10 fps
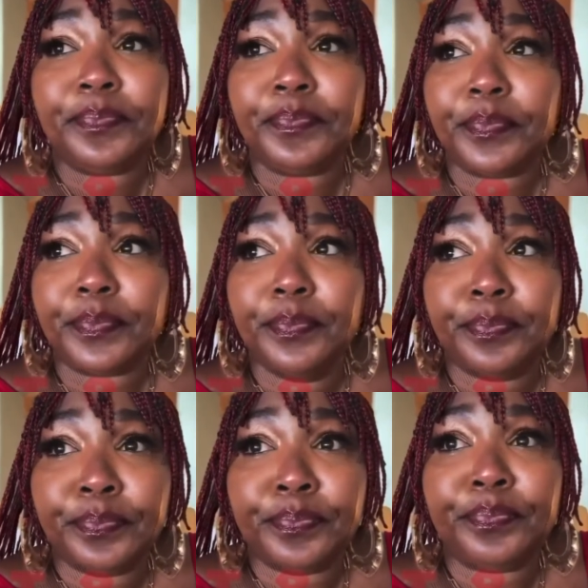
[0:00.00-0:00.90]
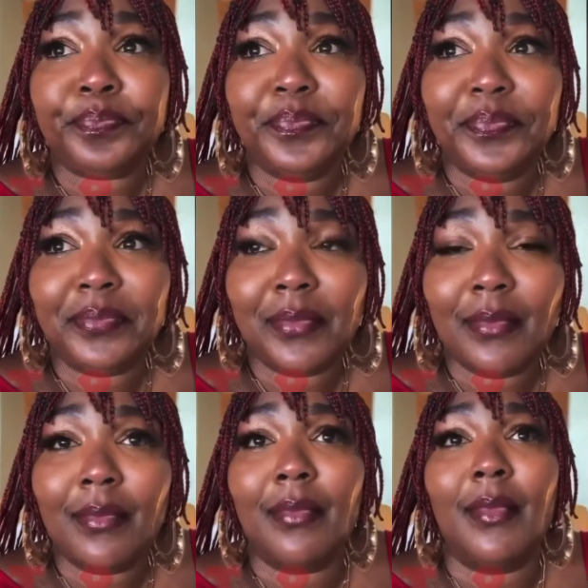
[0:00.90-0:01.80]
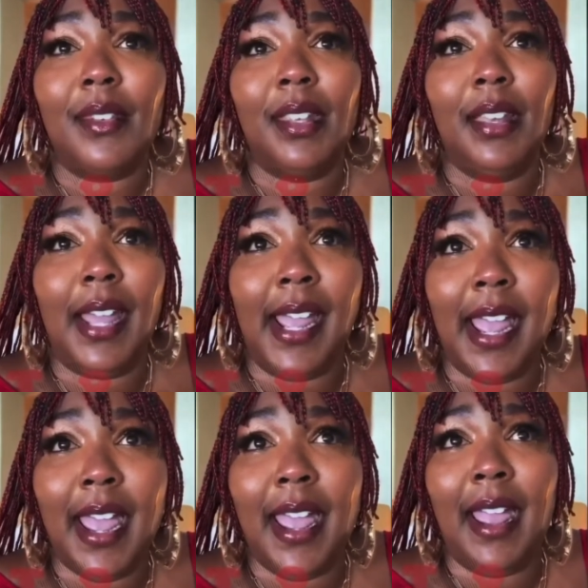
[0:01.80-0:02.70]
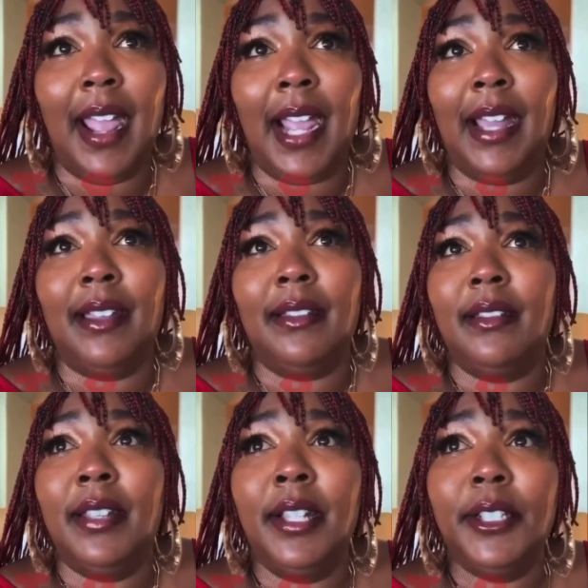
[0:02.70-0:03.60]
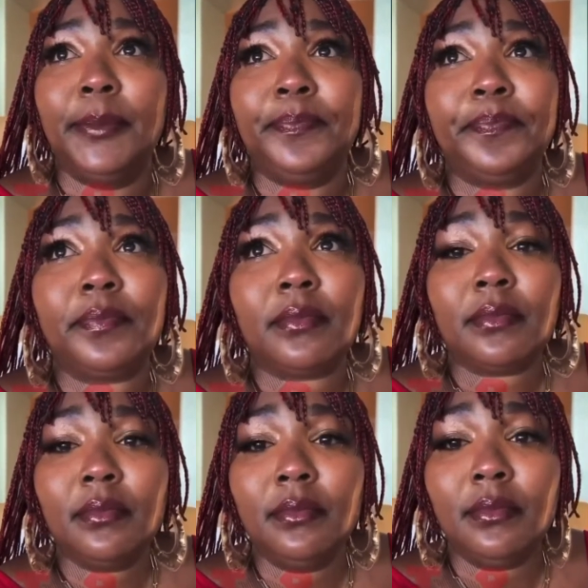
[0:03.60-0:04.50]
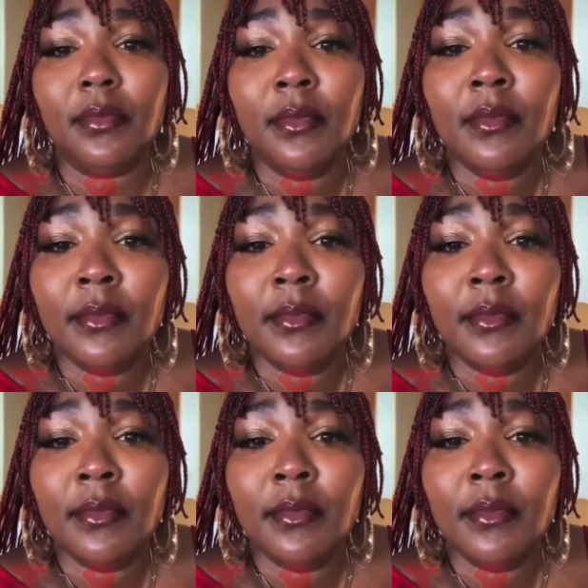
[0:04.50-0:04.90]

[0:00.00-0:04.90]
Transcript: pedophilia, right? You know, or abortions, which is